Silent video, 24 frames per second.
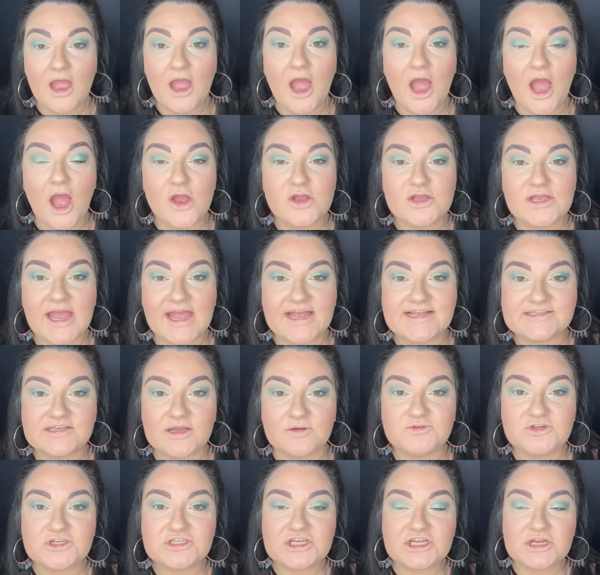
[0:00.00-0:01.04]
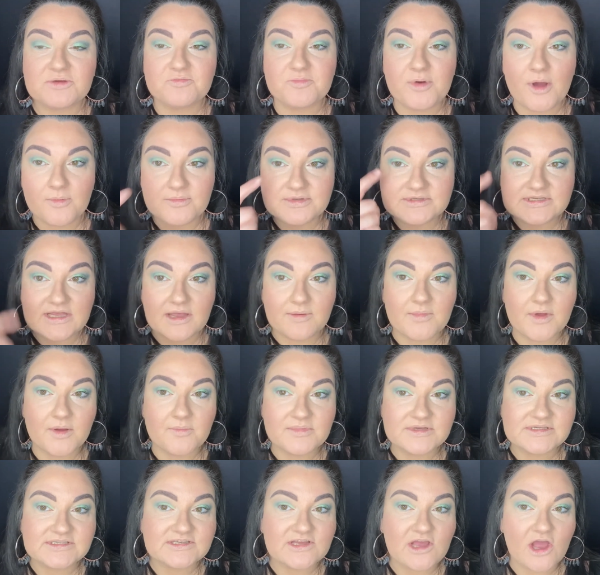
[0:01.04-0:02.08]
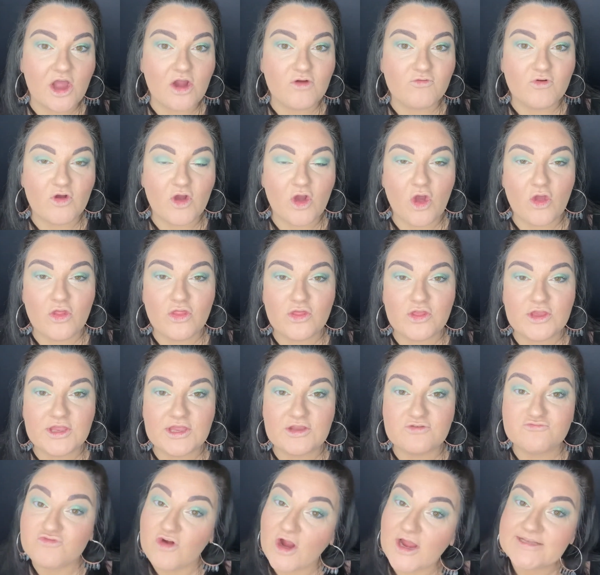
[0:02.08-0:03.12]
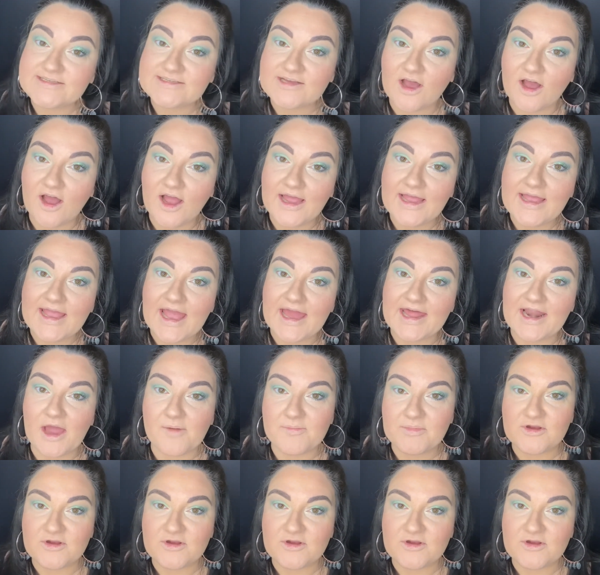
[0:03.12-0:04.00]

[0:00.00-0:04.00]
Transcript: Okay, so I'm just going to pop some mascara on the right eye and I'll be